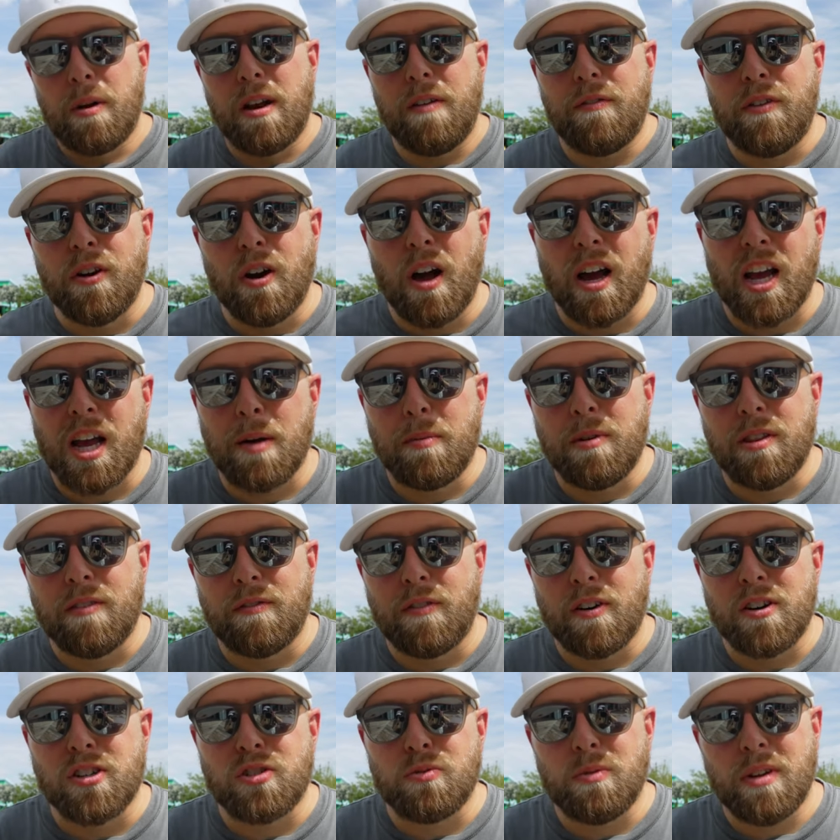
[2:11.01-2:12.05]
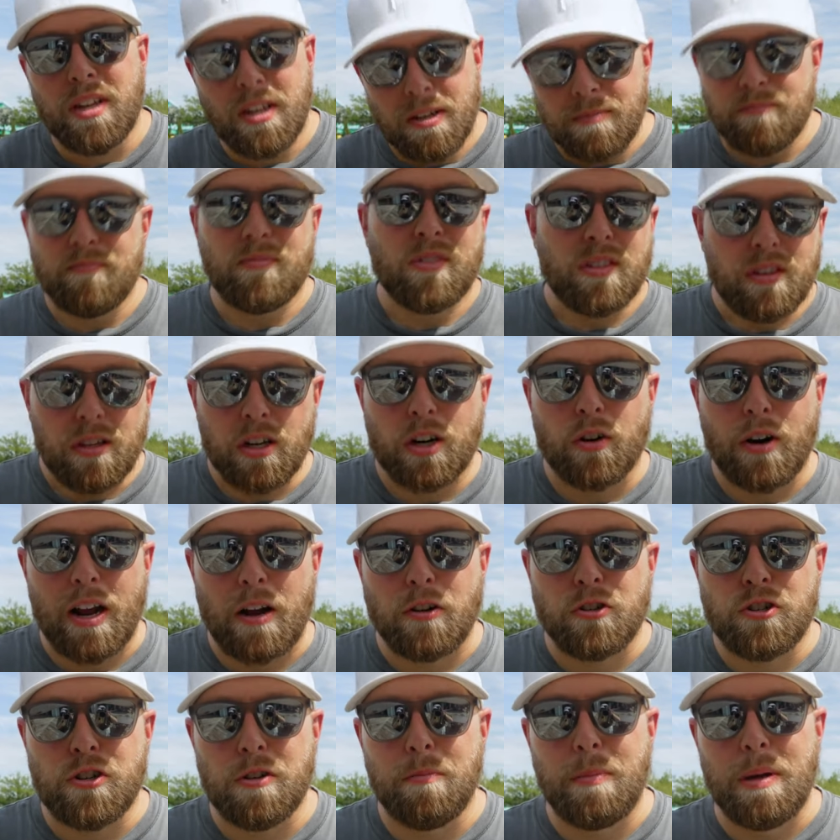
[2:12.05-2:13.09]
But if you're not coming the first week, the
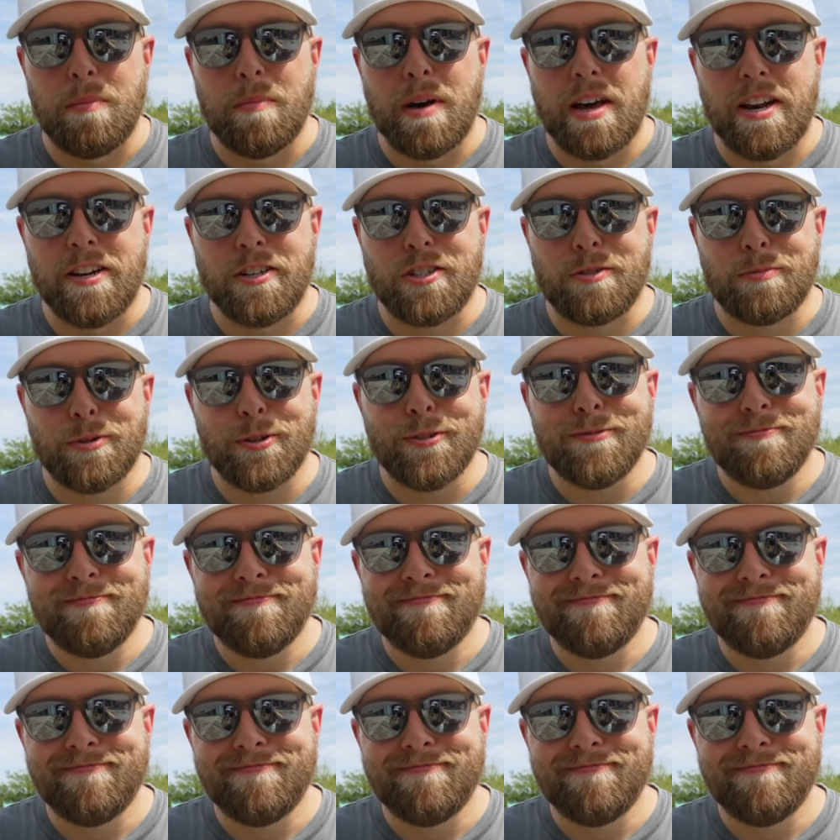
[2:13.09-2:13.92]
crowd should be manageable.